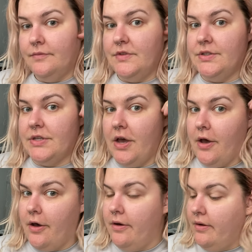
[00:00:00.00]

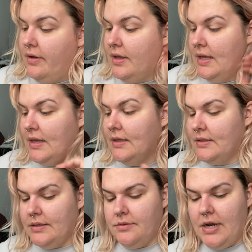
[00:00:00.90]
so
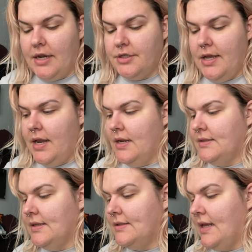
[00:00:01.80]
subtraction
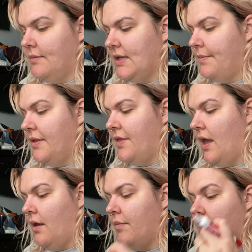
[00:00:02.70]
is the same type of
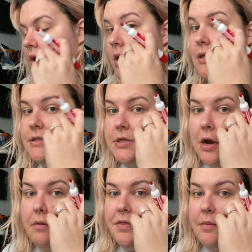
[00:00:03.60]
thing, but you're going to
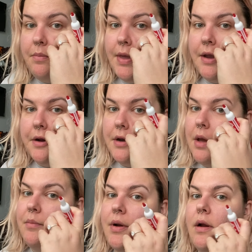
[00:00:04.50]
start with the bigger
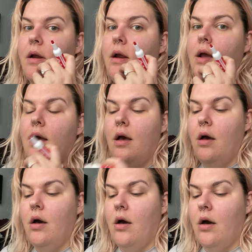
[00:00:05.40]
number
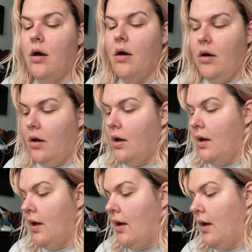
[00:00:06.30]

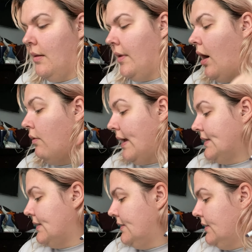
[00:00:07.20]

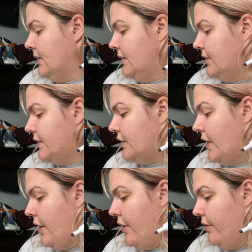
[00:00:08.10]
always.
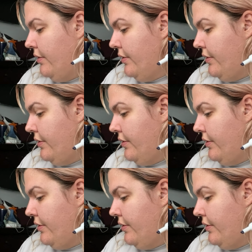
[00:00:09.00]
So